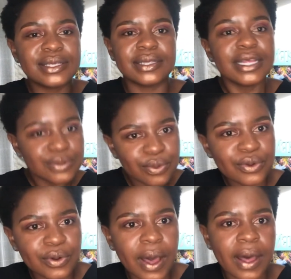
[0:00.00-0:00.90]
who you
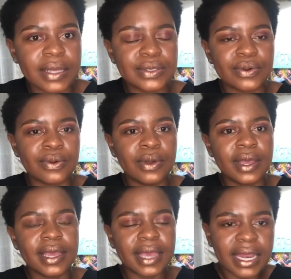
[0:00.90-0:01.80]
are. So
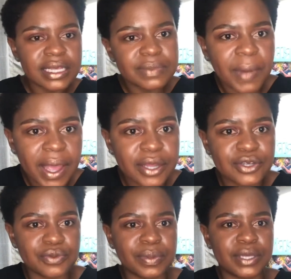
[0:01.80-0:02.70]
get inspired
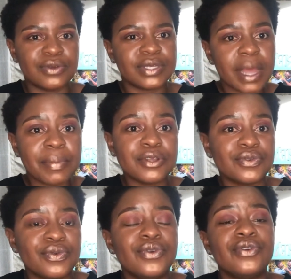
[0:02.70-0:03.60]
to step into
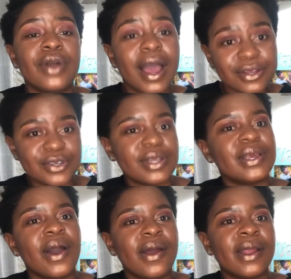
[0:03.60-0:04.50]
who you actually
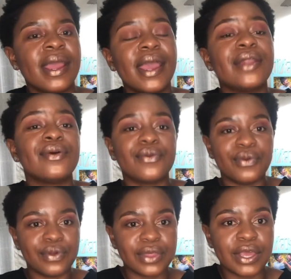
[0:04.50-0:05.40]
are, and not who you
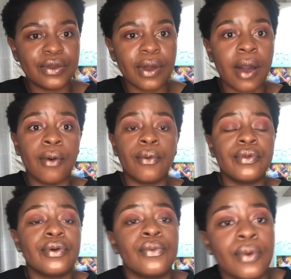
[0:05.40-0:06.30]
think you are, or who the
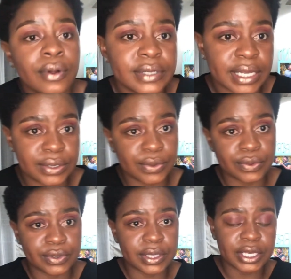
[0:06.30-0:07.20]
world has told you
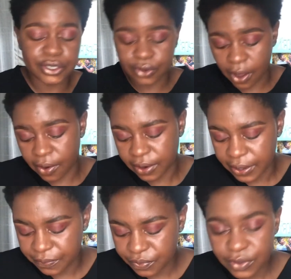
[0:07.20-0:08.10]
that you are.
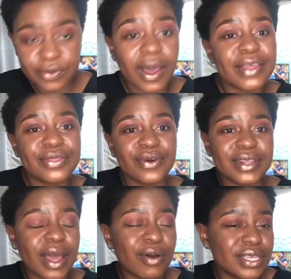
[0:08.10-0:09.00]
So I thought that
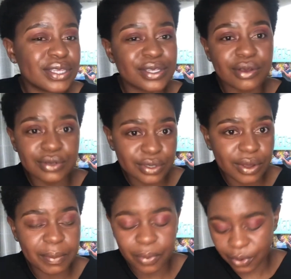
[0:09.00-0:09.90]
was so
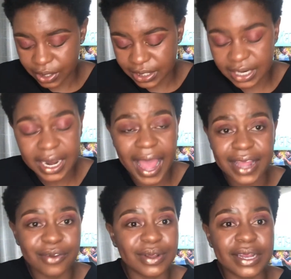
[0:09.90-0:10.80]
important, and
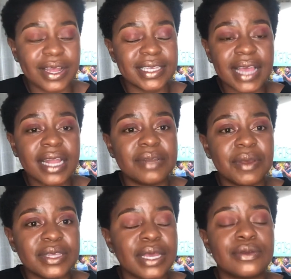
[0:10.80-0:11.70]
it excited me. I was
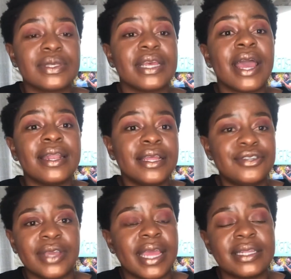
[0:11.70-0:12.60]
like, okay, I need to
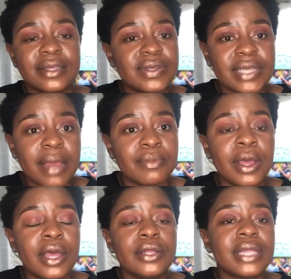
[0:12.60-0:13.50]
get
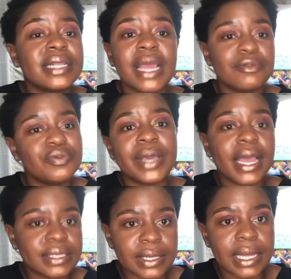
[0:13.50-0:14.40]
that time to be isolated.
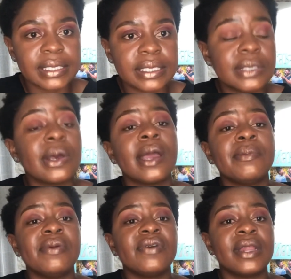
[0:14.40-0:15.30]
So I'm
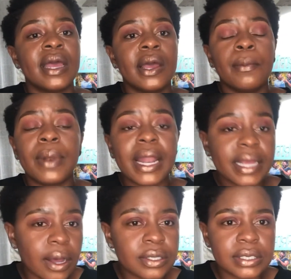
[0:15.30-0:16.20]
even planning
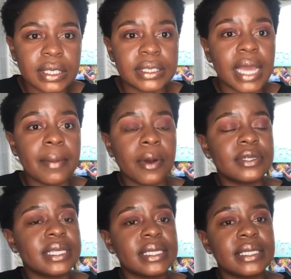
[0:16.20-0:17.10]
out the timeout
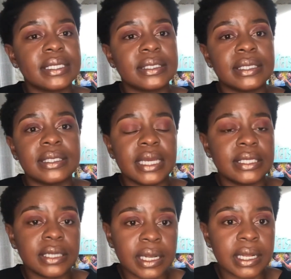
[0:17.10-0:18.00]
sessions
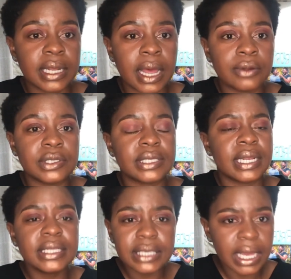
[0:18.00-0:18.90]
intentionally now to say, let's
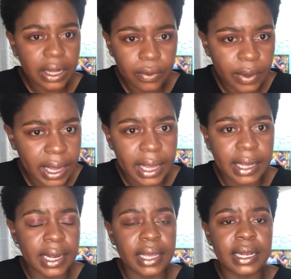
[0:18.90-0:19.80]
get away,
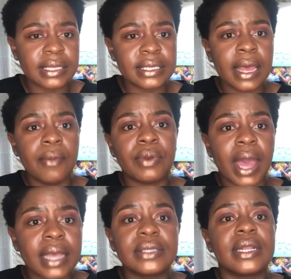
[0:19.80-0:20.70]
like let's be
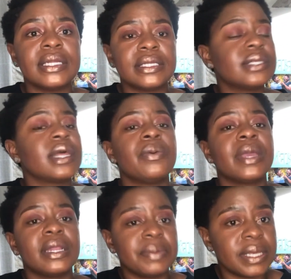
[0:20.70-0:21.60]
isolated so that we can
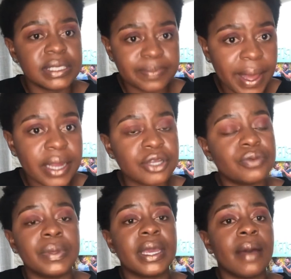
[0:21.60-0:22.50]
be inspired to
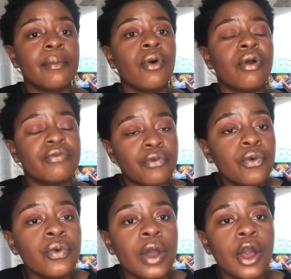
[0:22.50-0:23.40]
become more of who
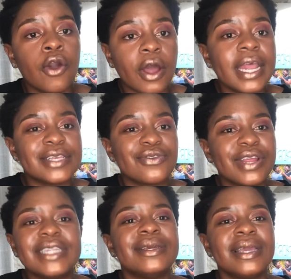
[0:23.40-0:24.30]
God has already